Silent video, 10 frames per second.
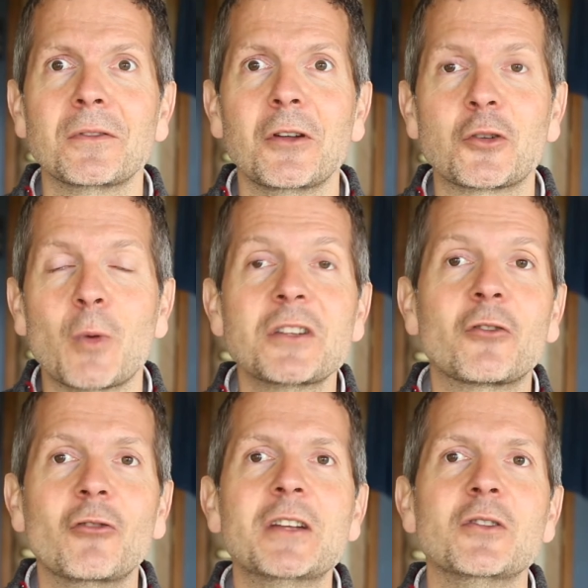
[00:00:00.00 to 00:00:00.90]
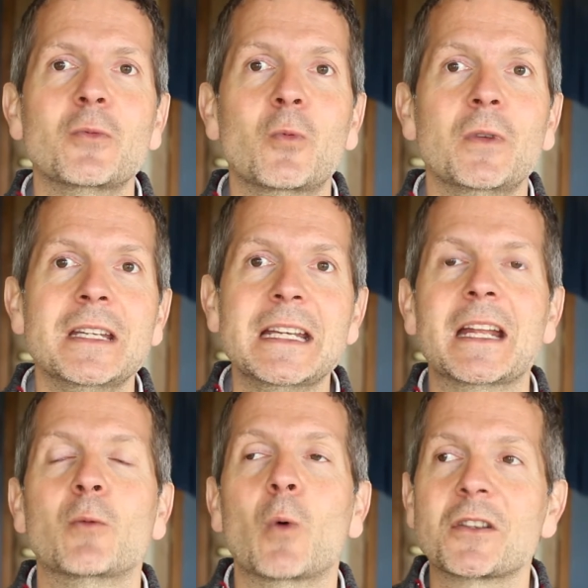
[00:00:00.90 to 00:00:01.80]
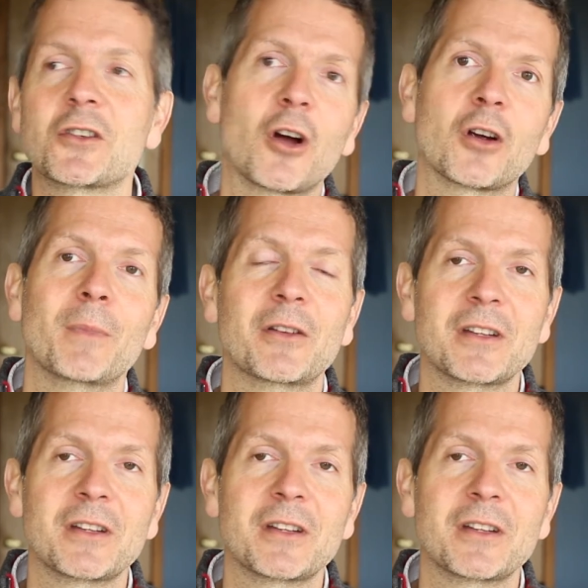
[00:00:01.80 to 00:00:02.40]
you know, to what degree do you need and want to talk about